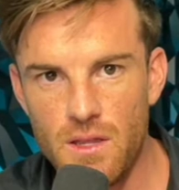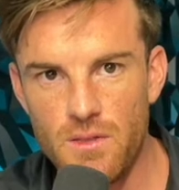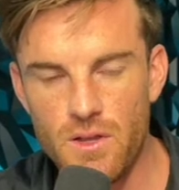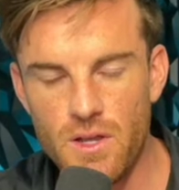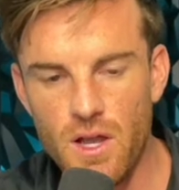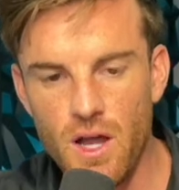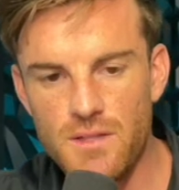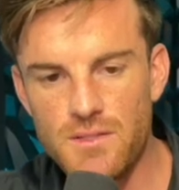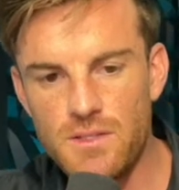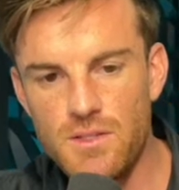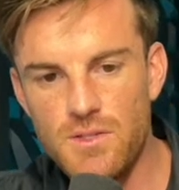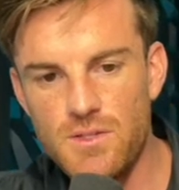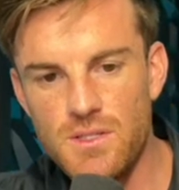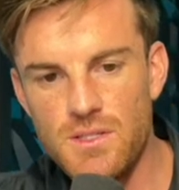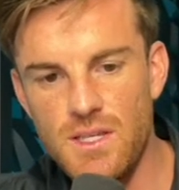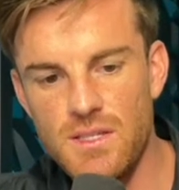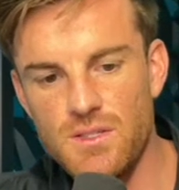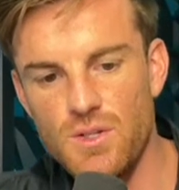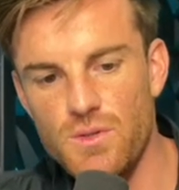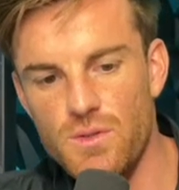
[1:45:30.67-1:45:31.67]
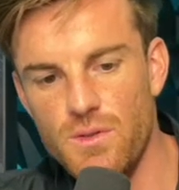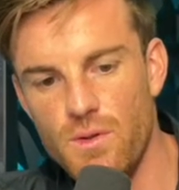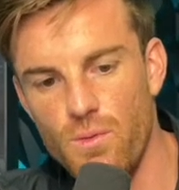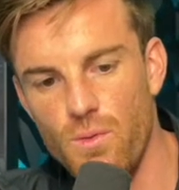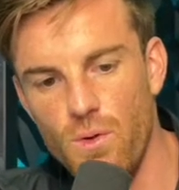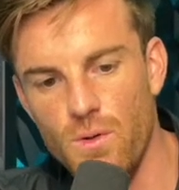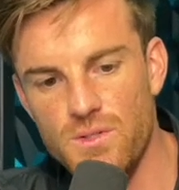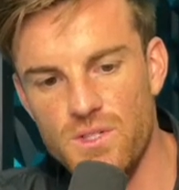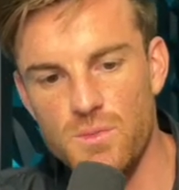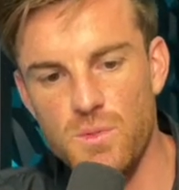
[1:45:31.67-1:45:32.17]
the Constitution says their, their
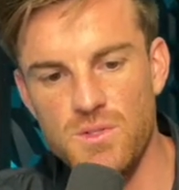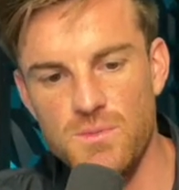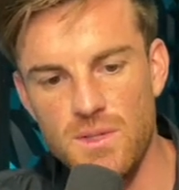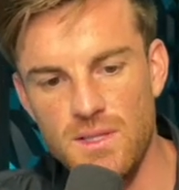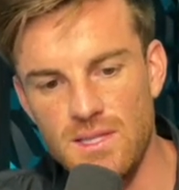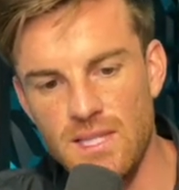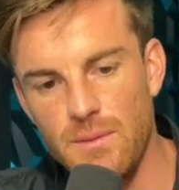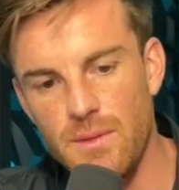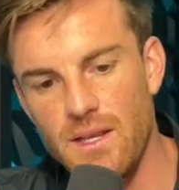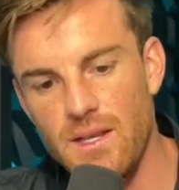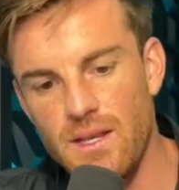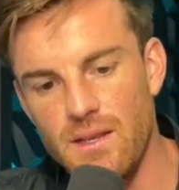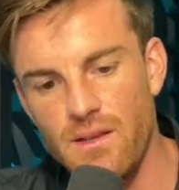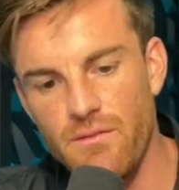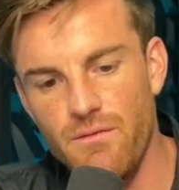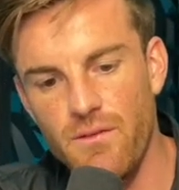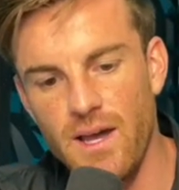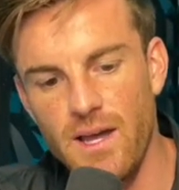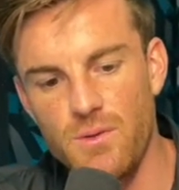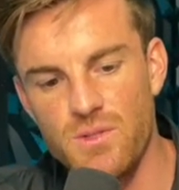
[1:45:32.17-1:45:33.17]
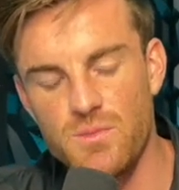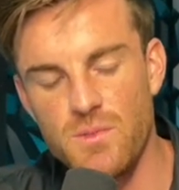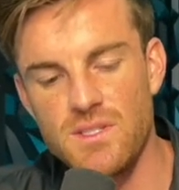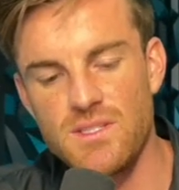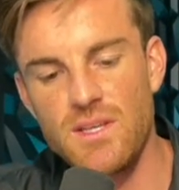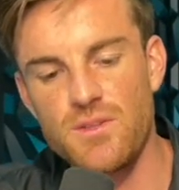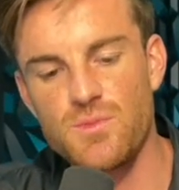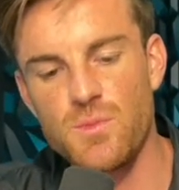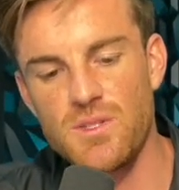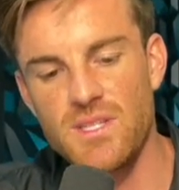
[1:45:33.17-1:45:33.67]
roles are supposed to be limited and defined, which
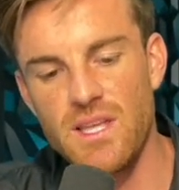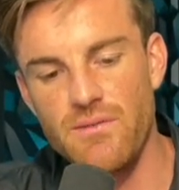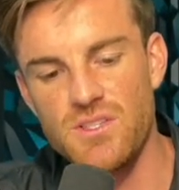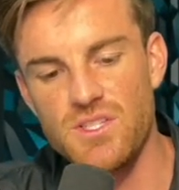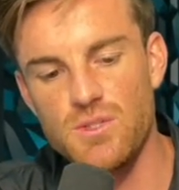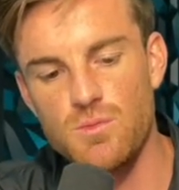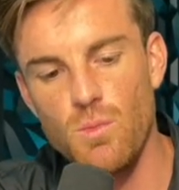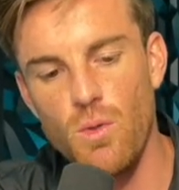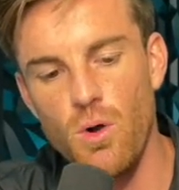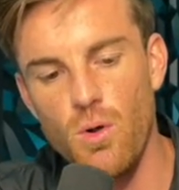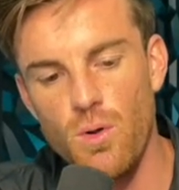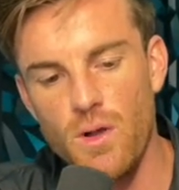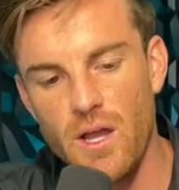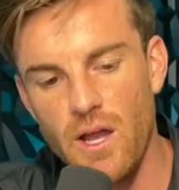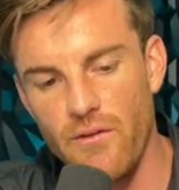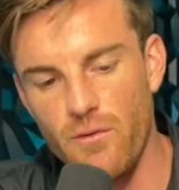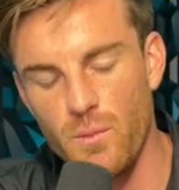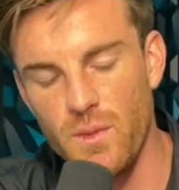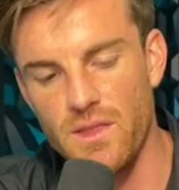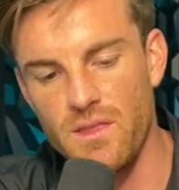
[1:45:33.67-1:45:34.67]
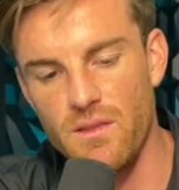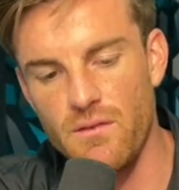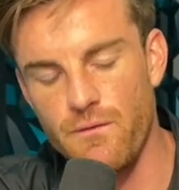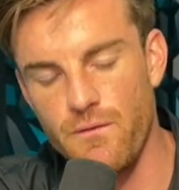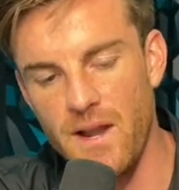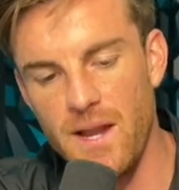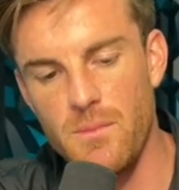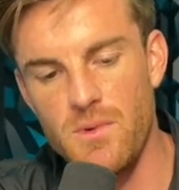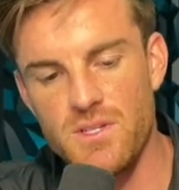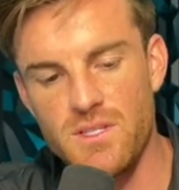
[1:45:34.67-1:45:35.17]
means they're supposed to have a small government. The
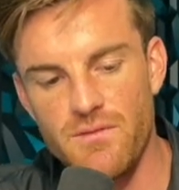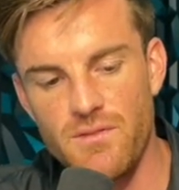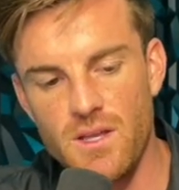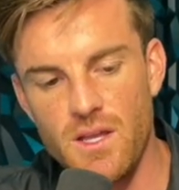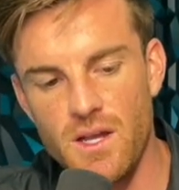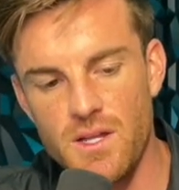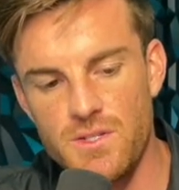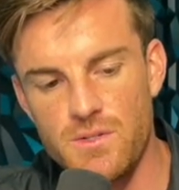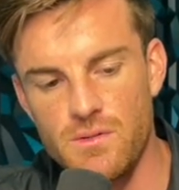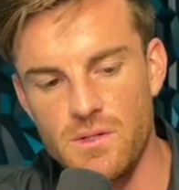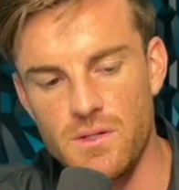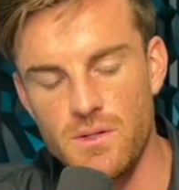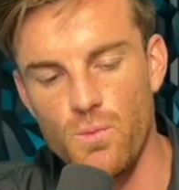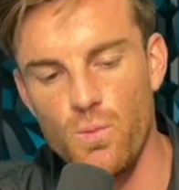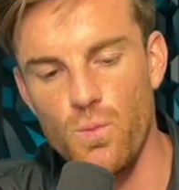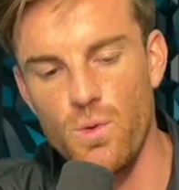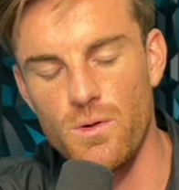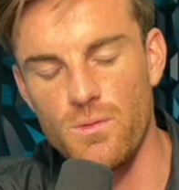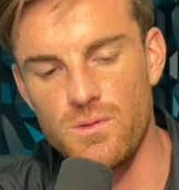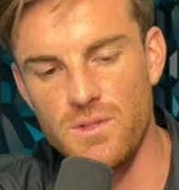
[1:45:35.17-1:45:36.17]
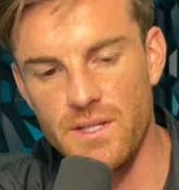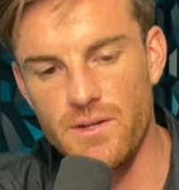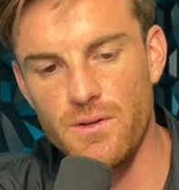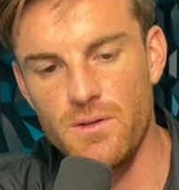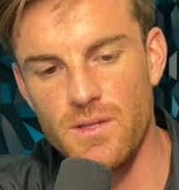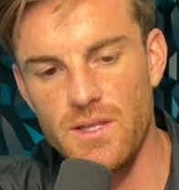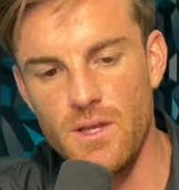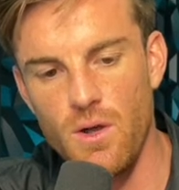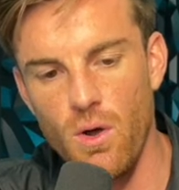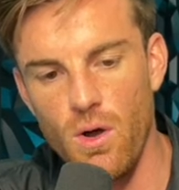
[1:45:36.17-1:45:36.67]
framers of the country were
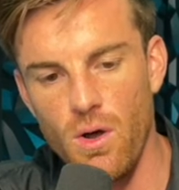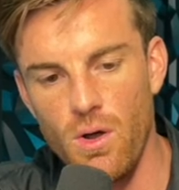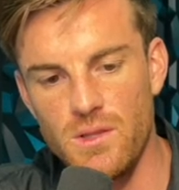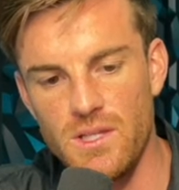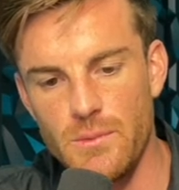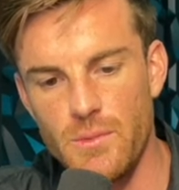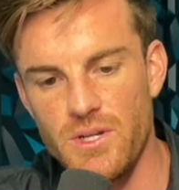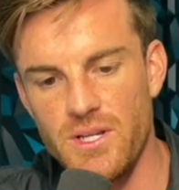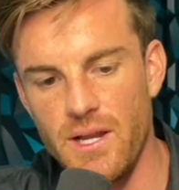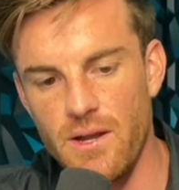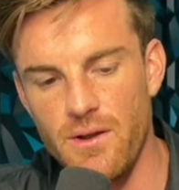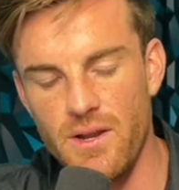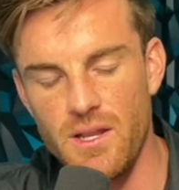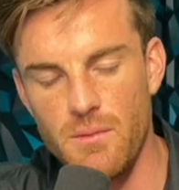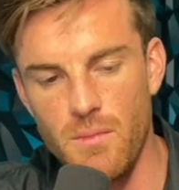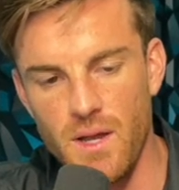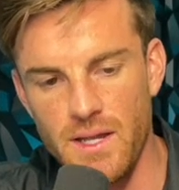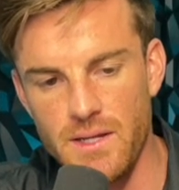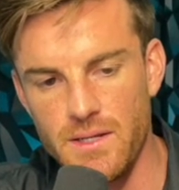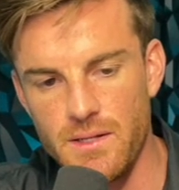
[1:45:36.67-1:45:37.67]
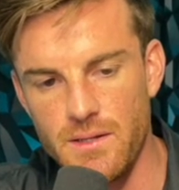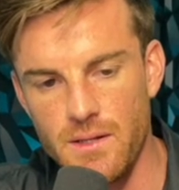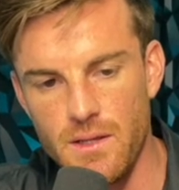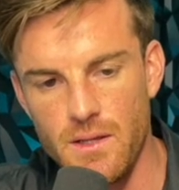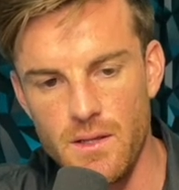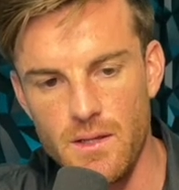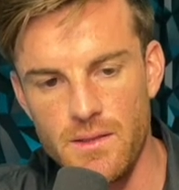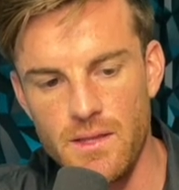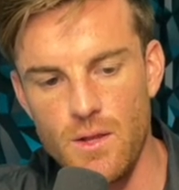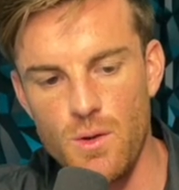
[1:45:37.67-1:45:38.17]
literally all libertarian minded.
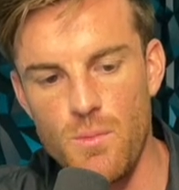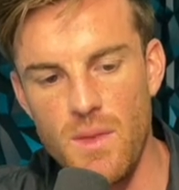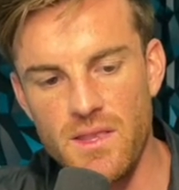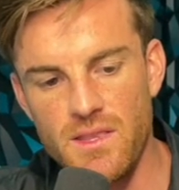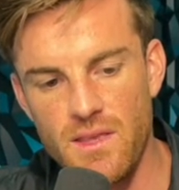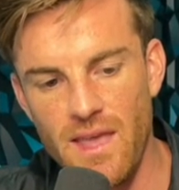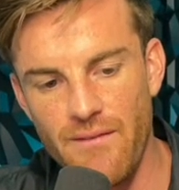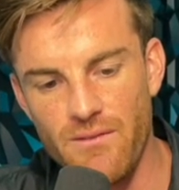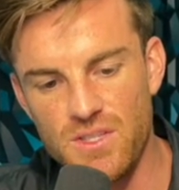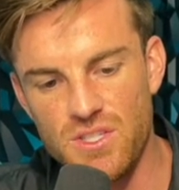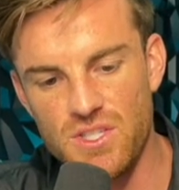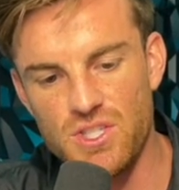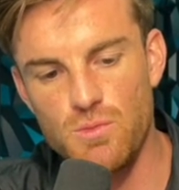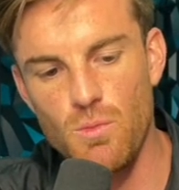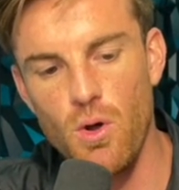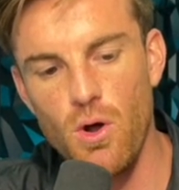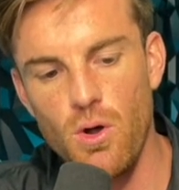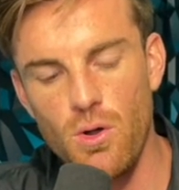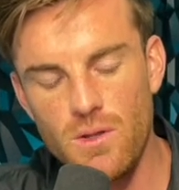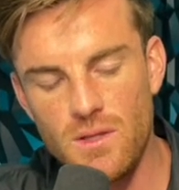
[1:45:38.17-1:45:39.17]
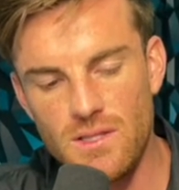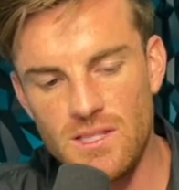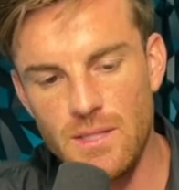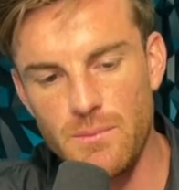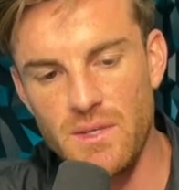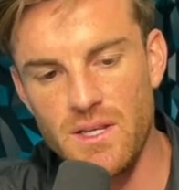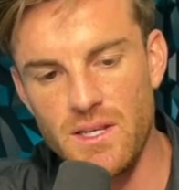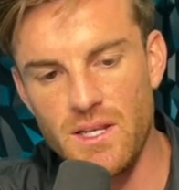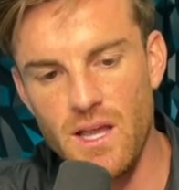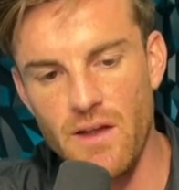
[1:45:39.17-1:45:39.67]
They were meant to have a small,
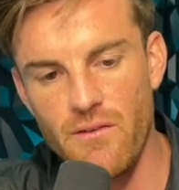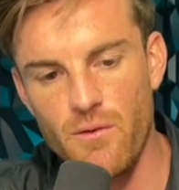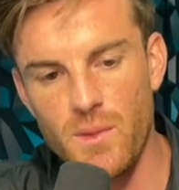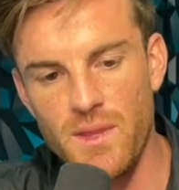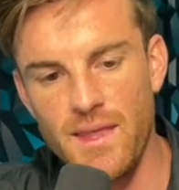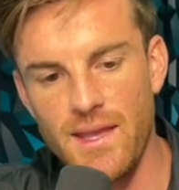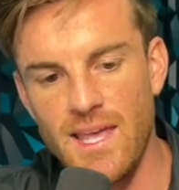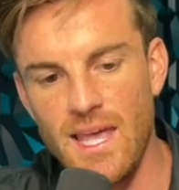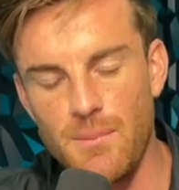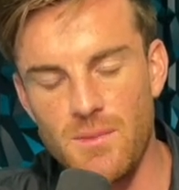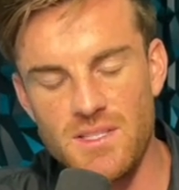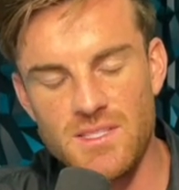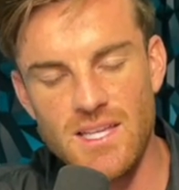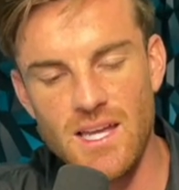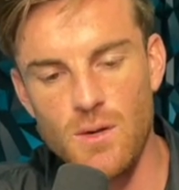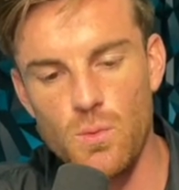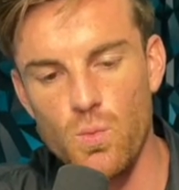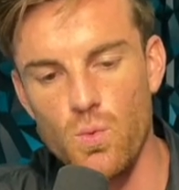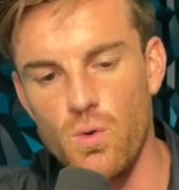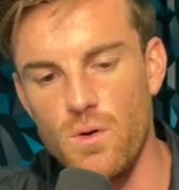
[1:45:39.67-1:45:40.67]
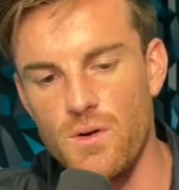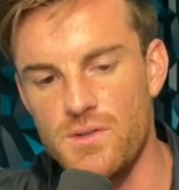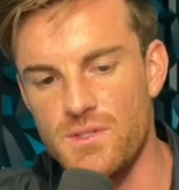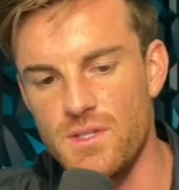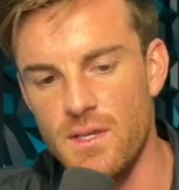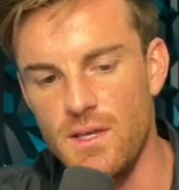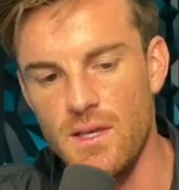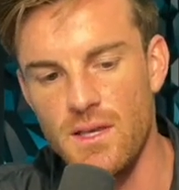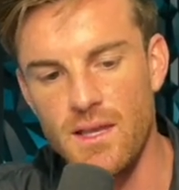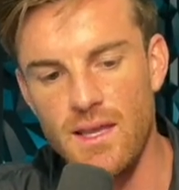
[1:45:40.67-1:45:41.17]
limited government that kept us out of
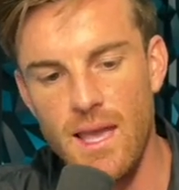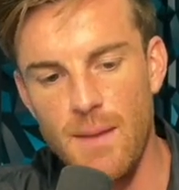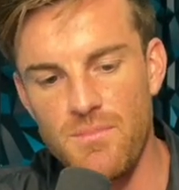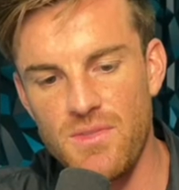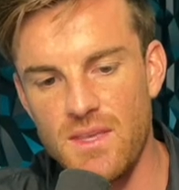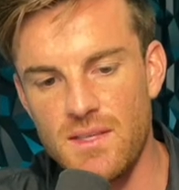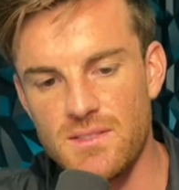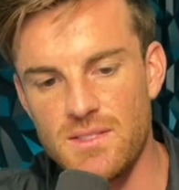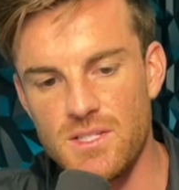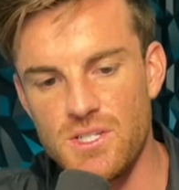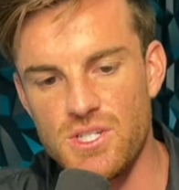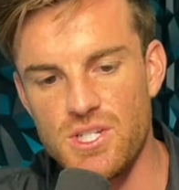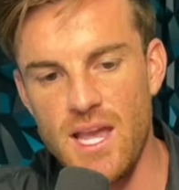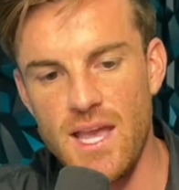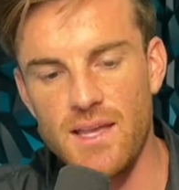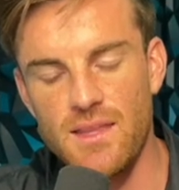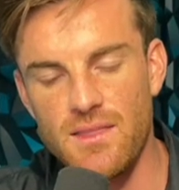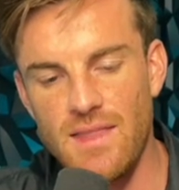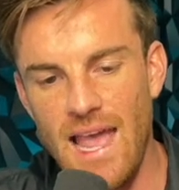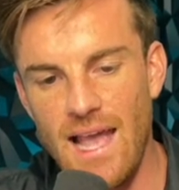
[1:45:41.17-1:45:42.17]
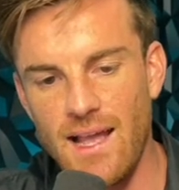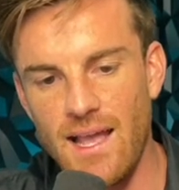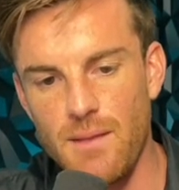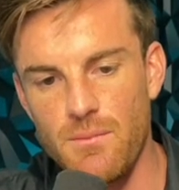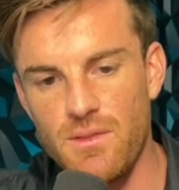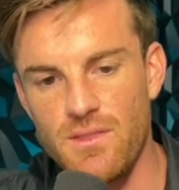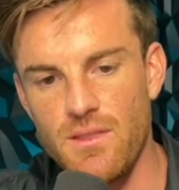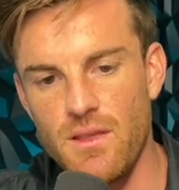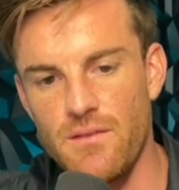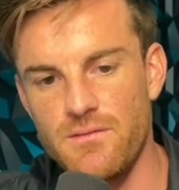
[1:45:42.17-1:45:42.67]
wars, kept things in check, that
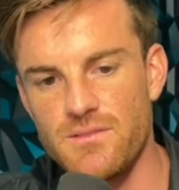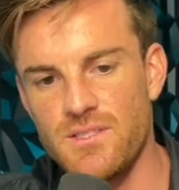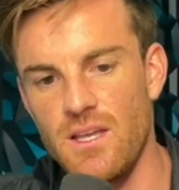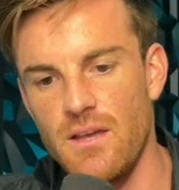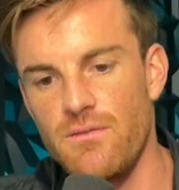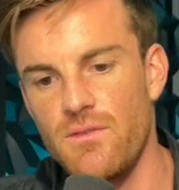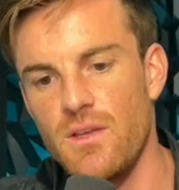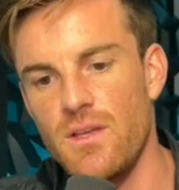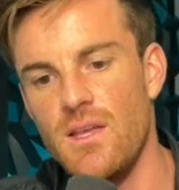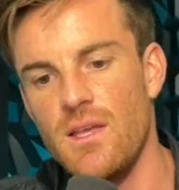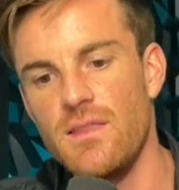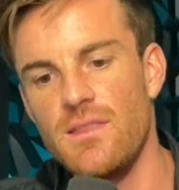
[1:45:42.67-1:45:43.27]
type of th stuff.